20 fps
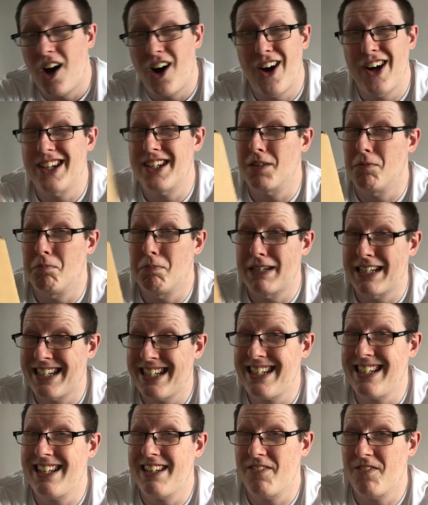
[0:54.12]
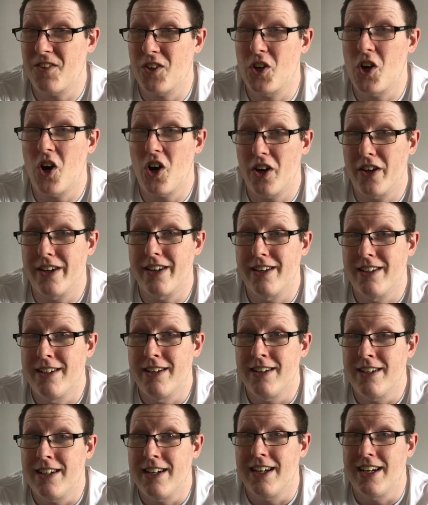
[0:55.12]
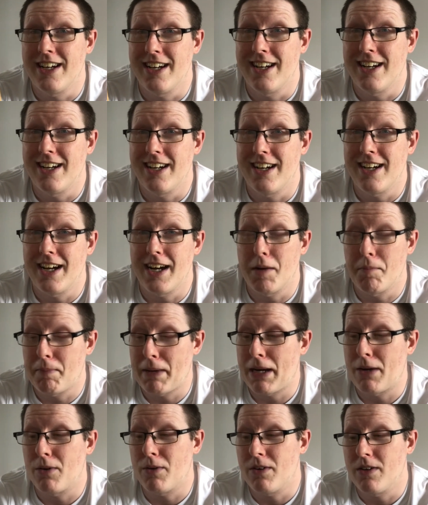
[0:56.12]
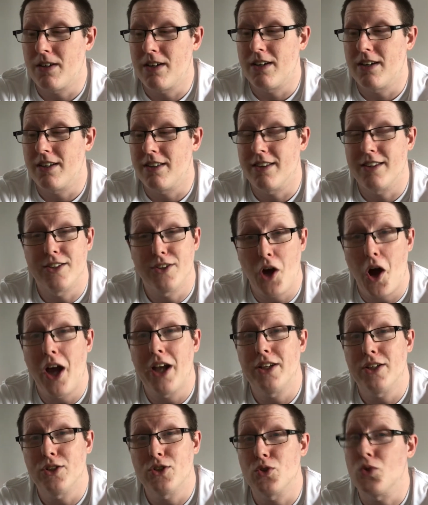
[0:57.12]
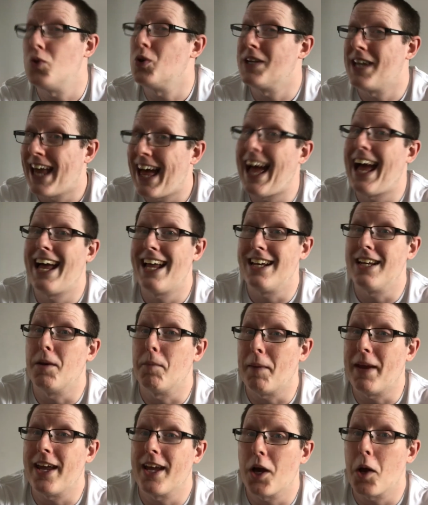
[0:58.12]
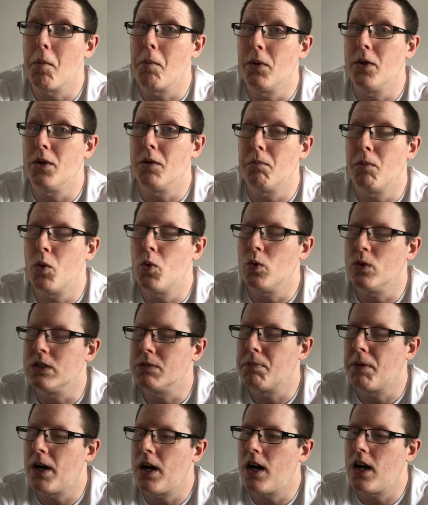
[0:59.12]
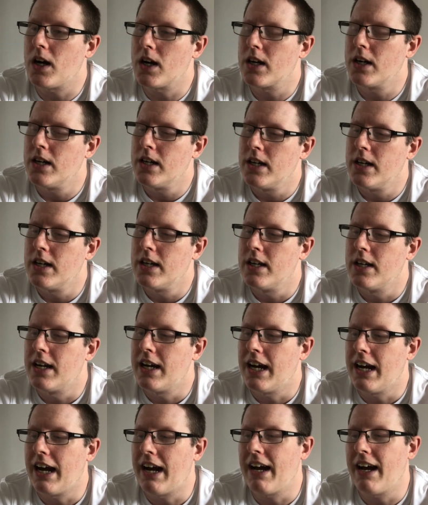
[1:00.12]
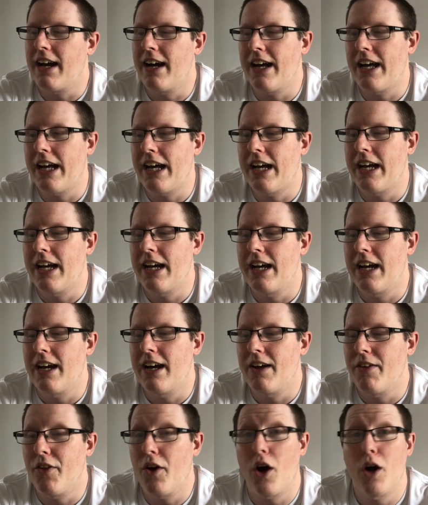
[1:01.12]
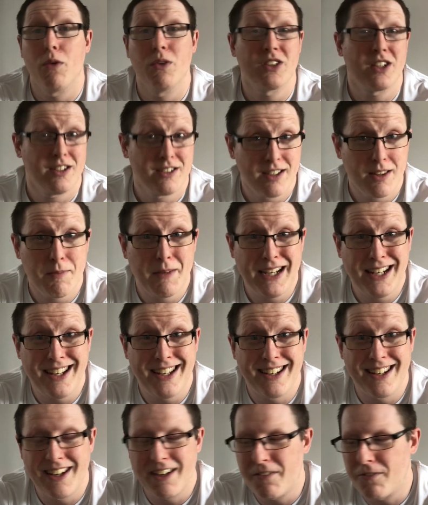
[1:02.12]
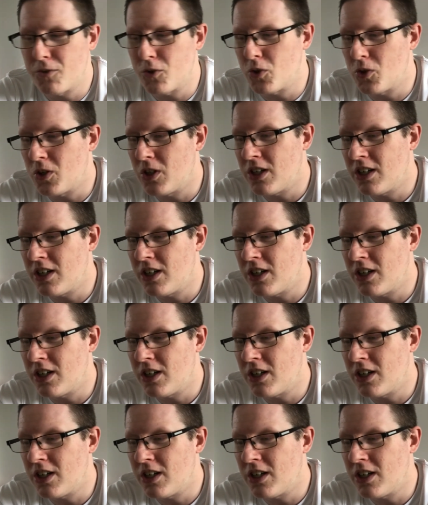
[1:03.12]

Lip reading: I'd completely forgotten about the dinosaur land being opened at Portons Park that I was going to the media day for,